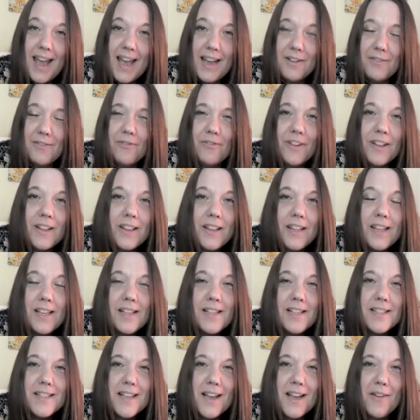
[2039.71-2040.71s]
and
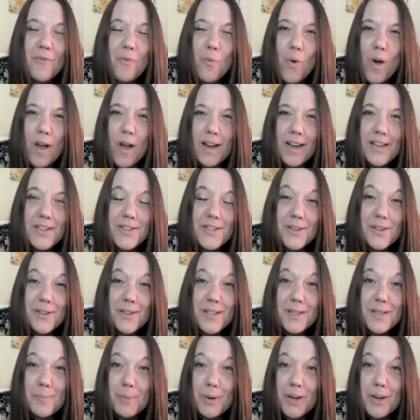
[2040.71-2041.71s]
feelings of wanting to
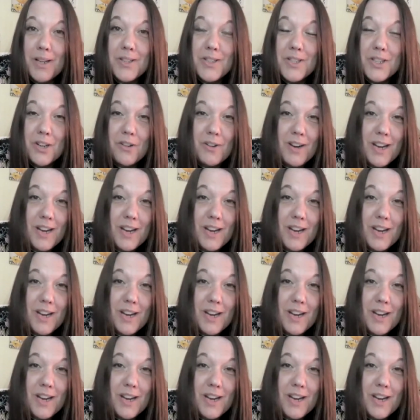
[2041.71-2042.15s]
experience